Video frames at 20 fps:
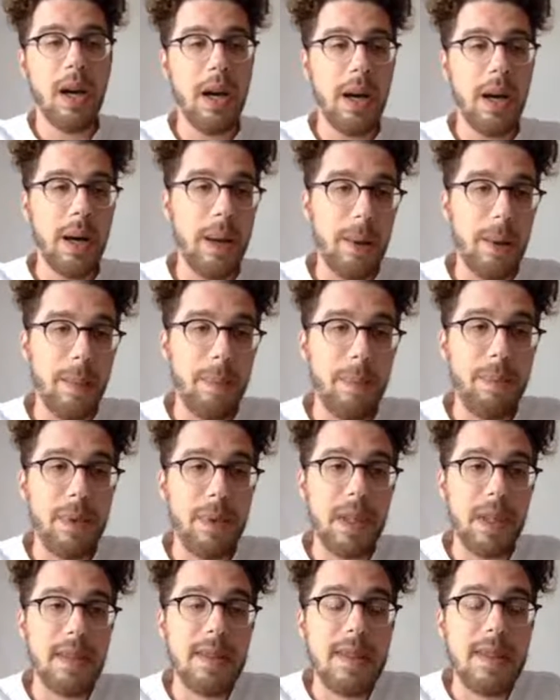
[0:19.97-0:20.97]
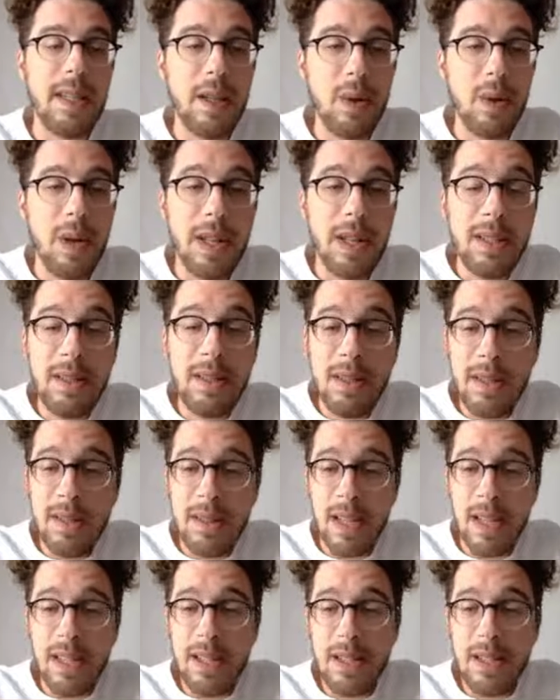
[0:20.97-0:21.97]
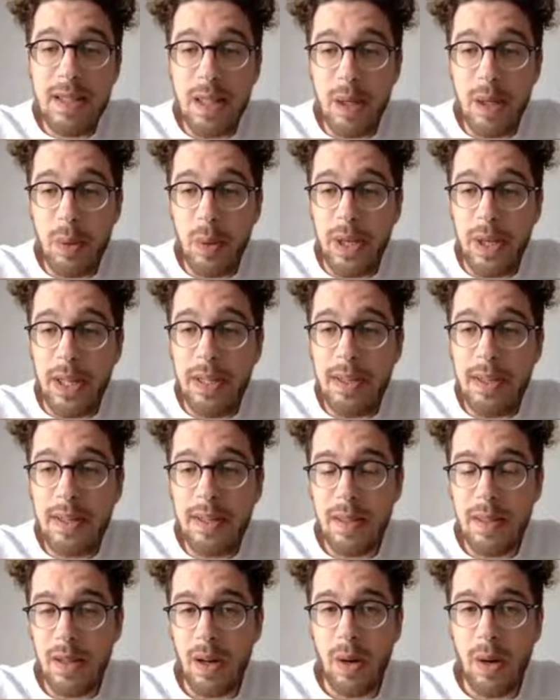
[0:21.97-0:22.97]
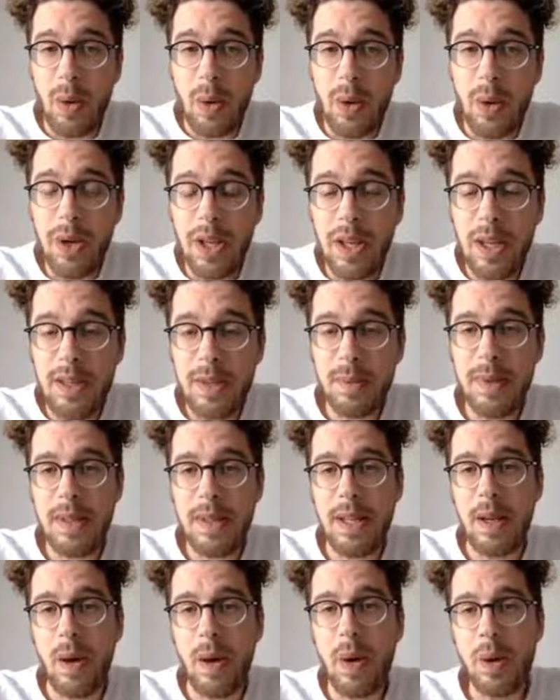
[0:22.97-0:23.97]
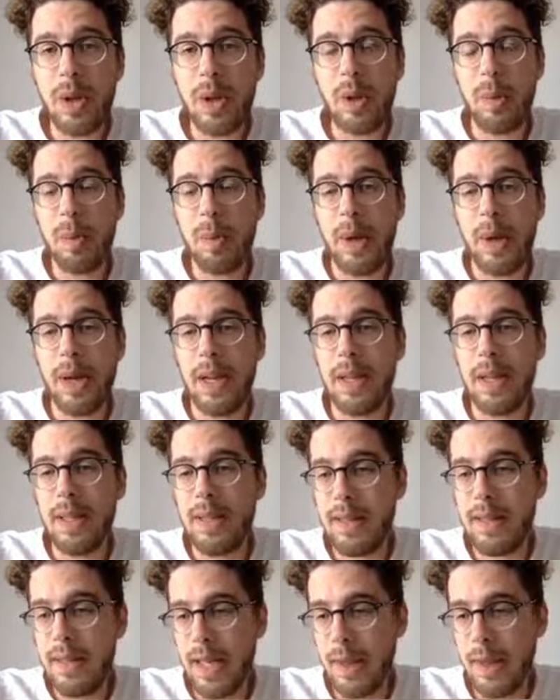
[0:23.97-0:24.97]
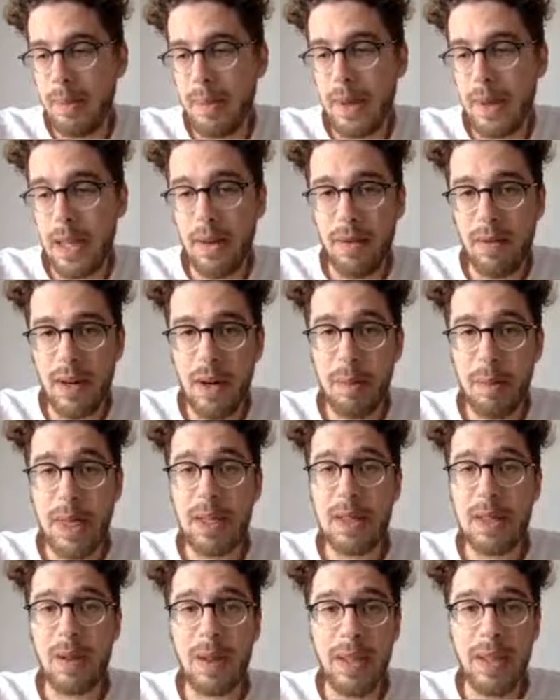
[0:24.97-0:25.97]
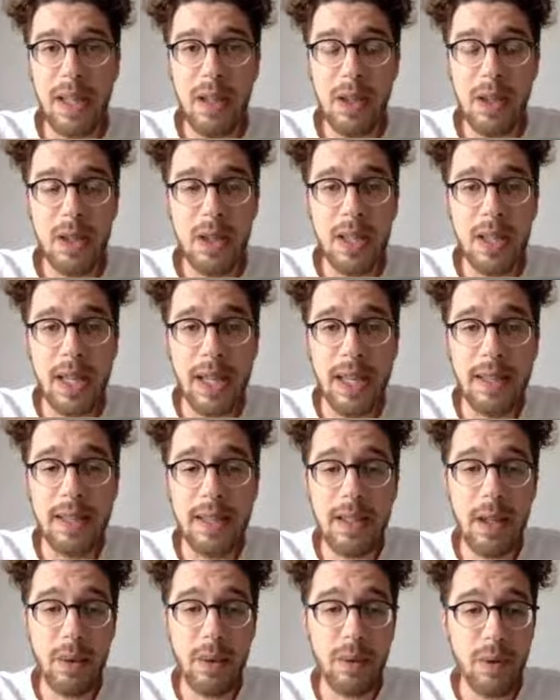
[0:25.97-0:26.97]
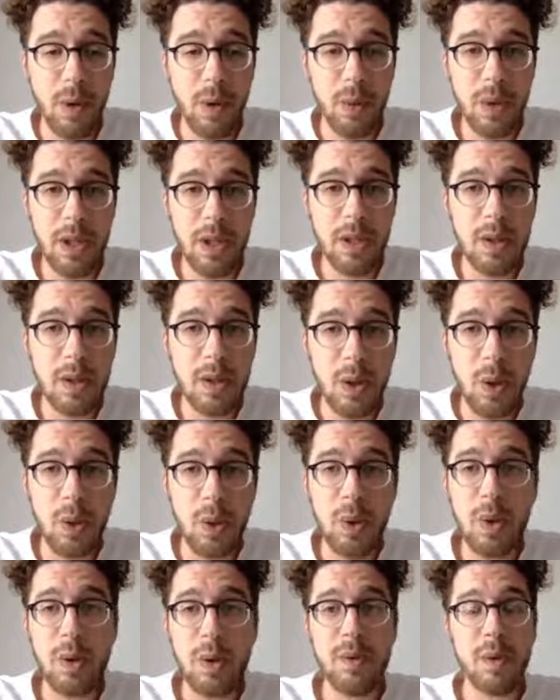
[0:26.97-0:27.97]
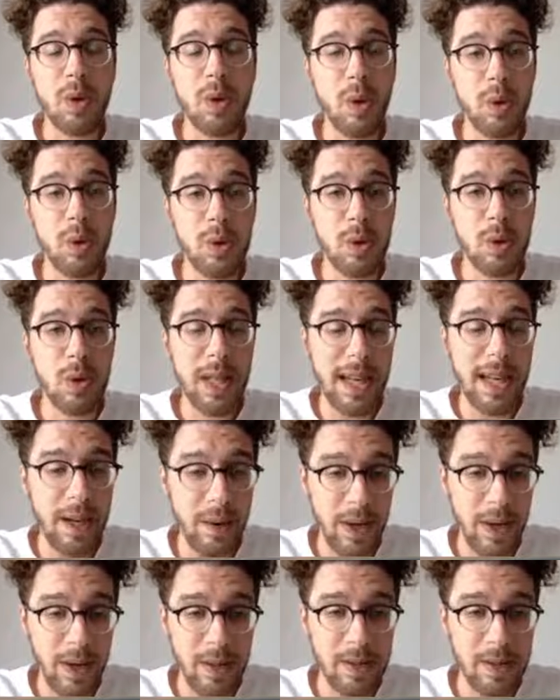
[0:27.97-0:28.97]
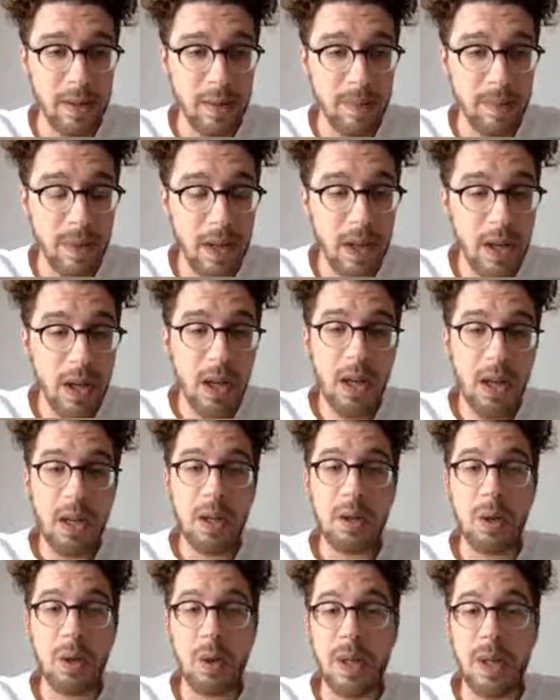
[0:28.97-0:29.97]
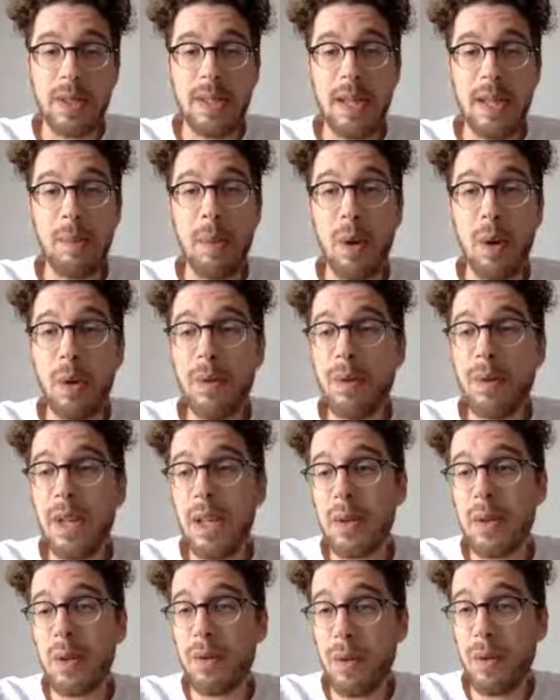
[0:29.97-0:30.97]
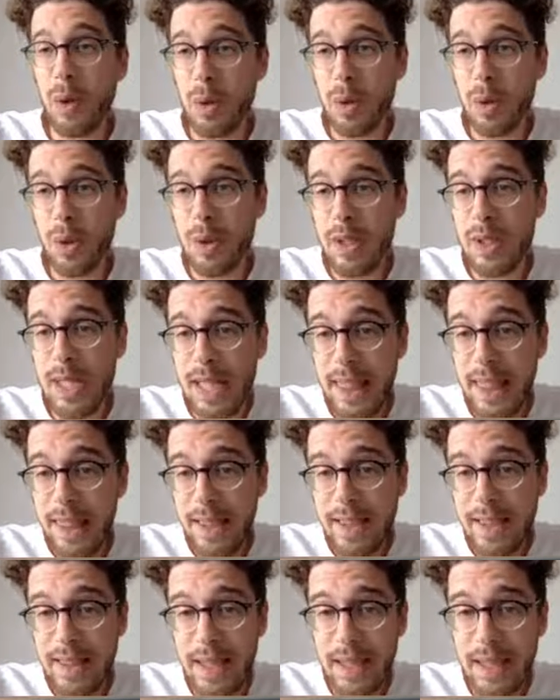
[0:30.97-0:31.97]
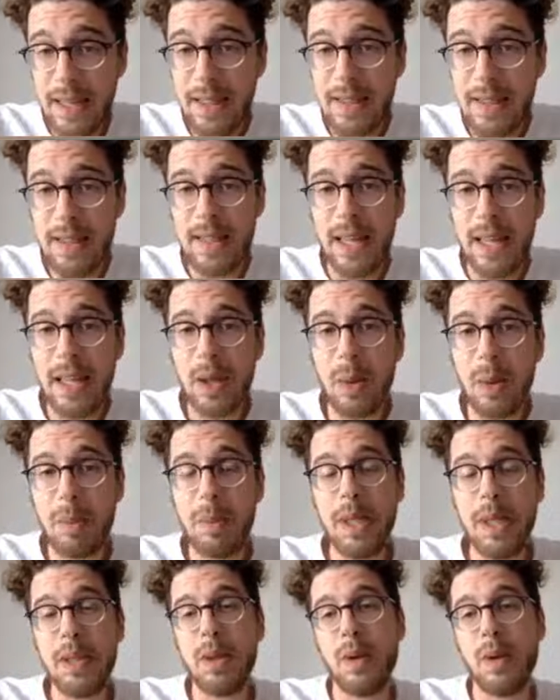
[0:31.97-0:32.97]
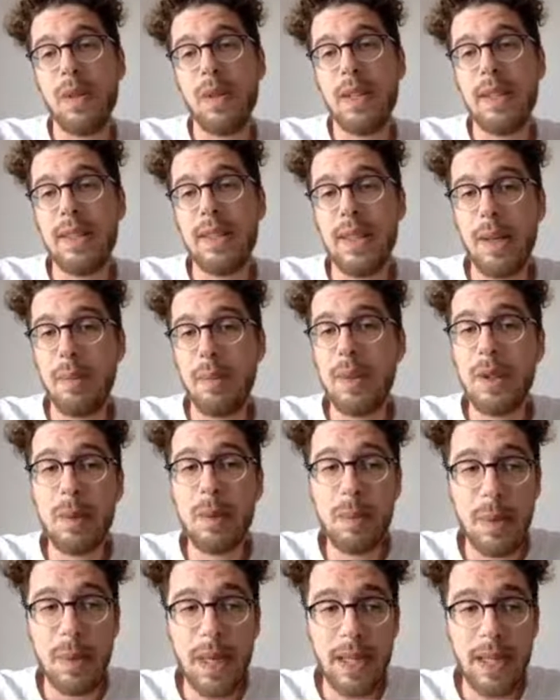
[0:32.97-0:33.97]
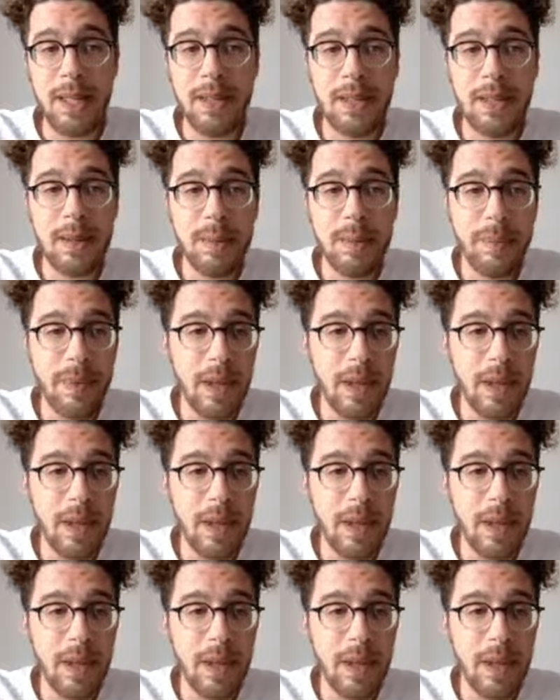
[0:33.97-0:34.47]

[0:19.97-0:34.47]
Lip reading: Seagrasses and seaweeds are organisms that occupy the same environmental niche, that is the photic zone of coastal areas. So as they both need to photosynthesize, they compete over the same space.